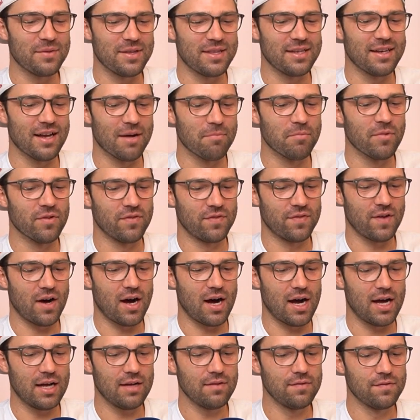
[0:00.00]
with number
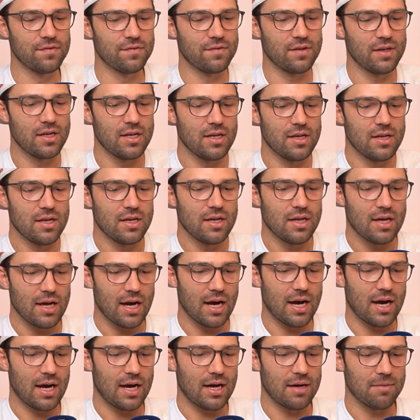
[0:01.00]
5.
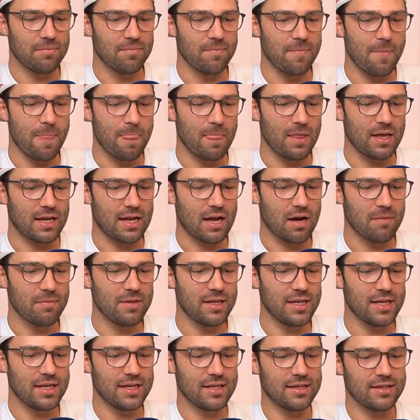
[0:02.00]

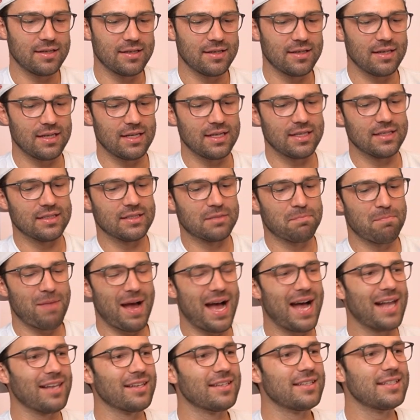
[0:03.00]
Coming in is
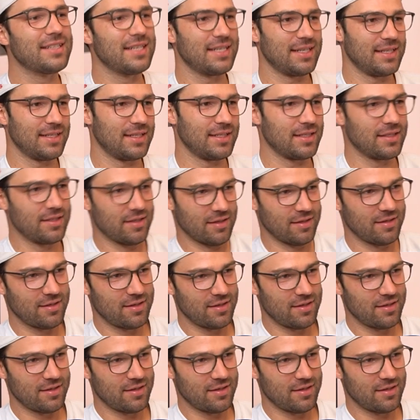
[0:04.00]
Palantir.